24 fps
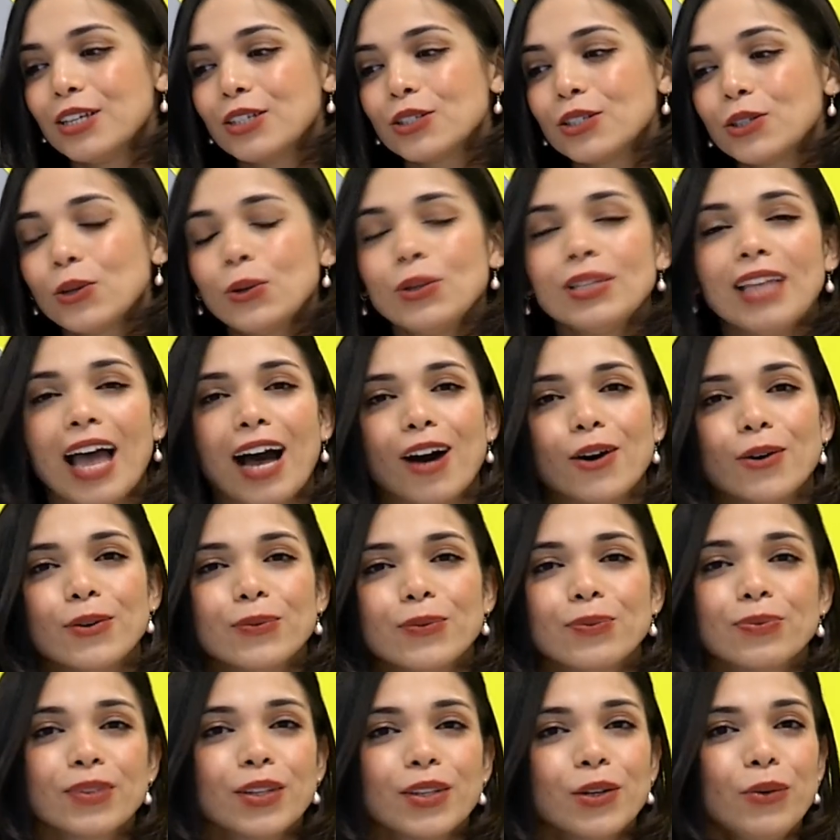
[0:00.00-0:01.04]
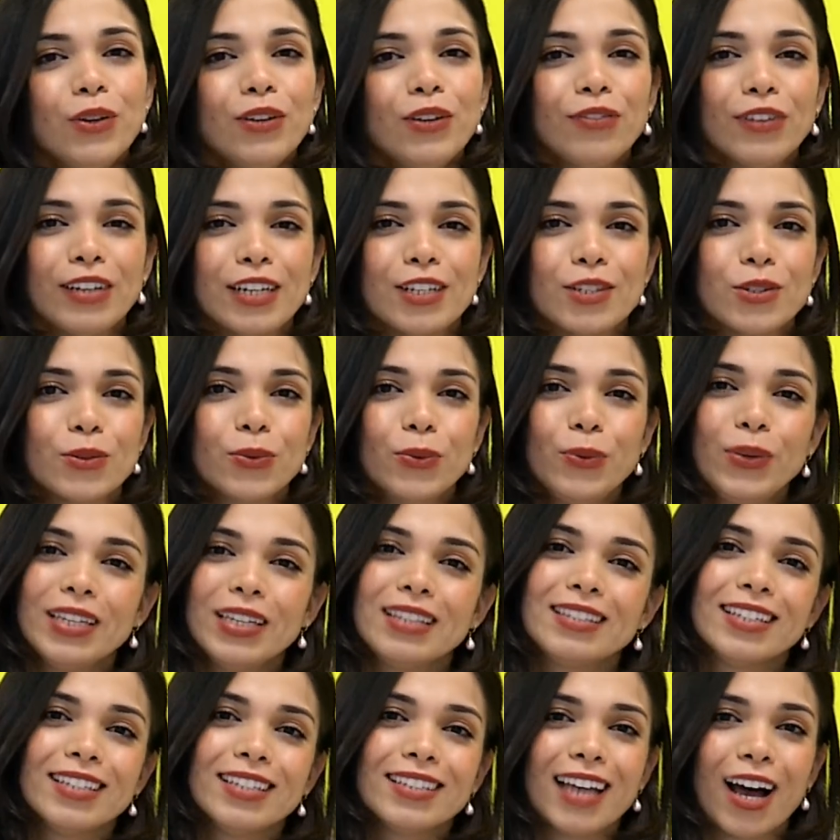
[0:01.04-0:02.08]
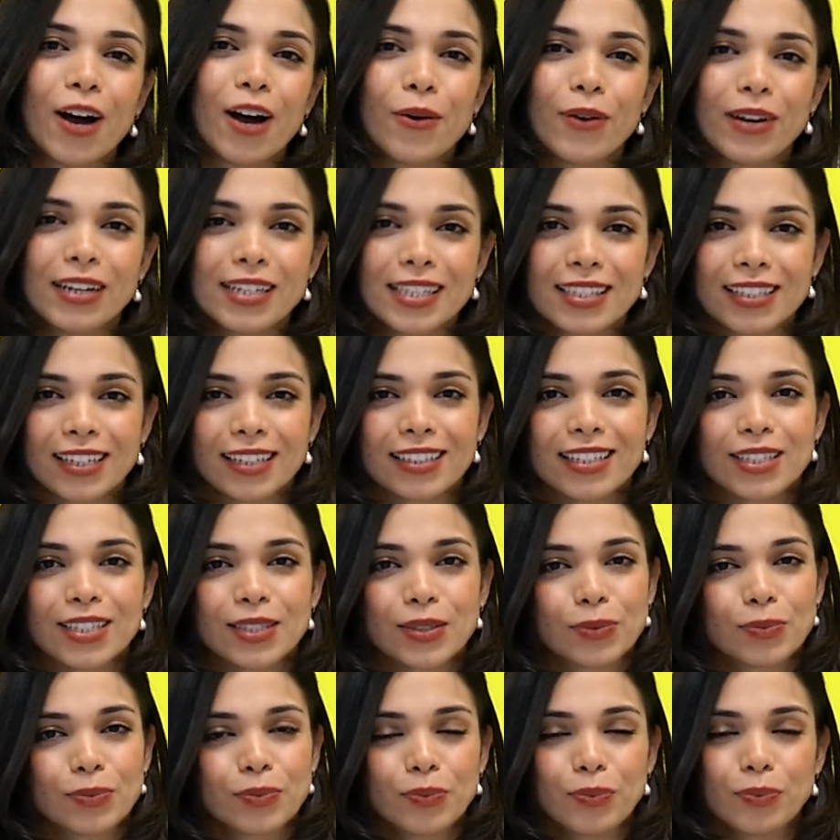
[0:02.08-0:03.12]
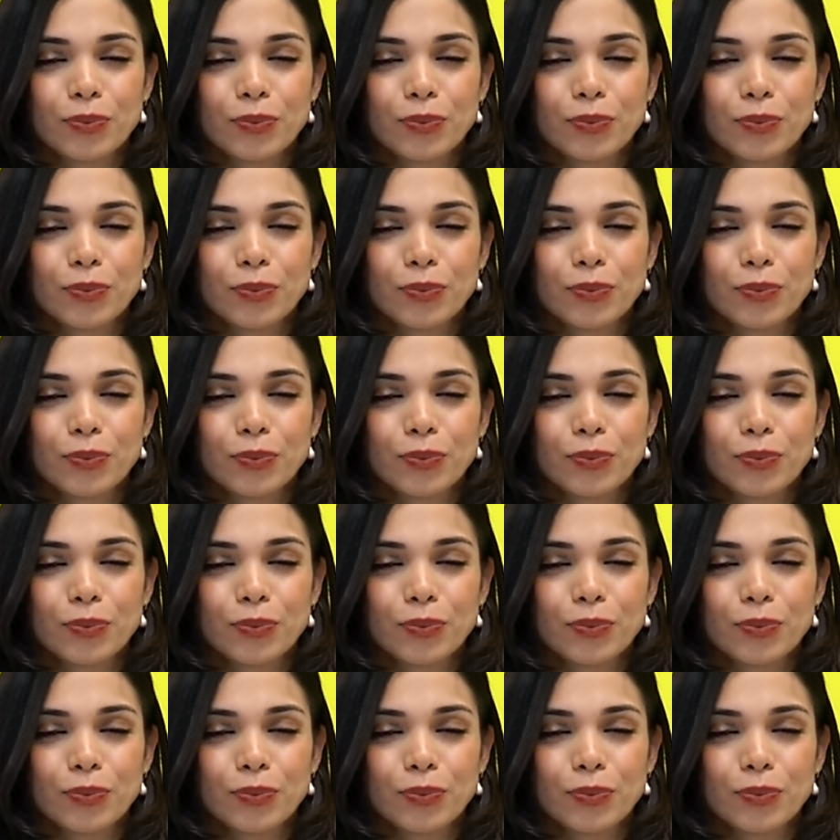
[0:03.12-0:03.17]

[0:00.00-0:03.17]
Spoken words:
So now, we finished. We did our studies,